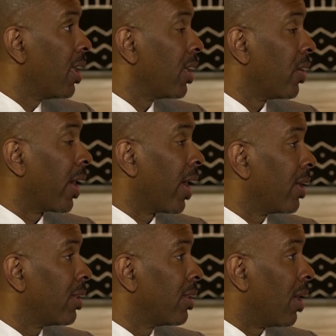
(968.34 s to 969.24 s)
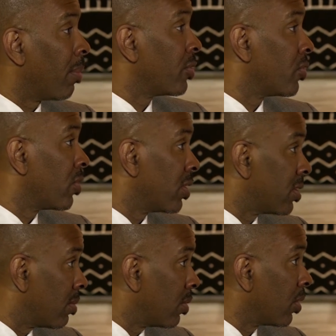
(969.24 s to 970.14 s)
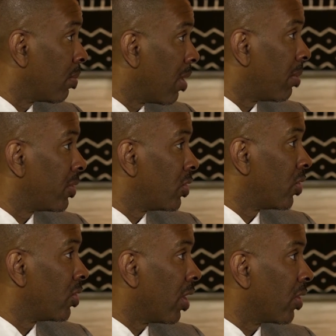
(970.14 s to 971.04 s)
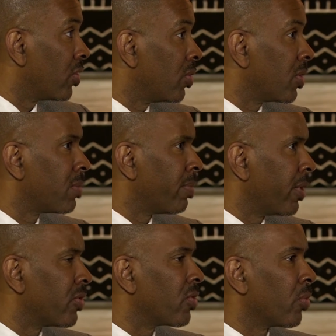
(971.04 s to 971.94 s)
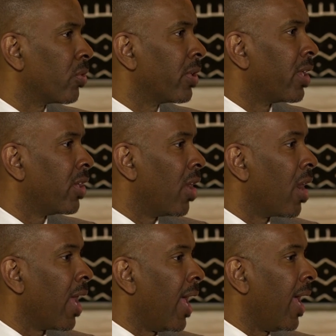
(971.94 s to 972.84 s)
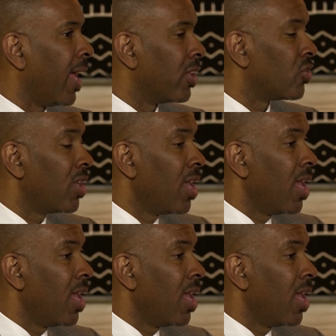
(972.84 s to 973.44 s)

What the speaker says: you know, I got the opportunity, similarly probably to your daughter, to experience the world at a young age.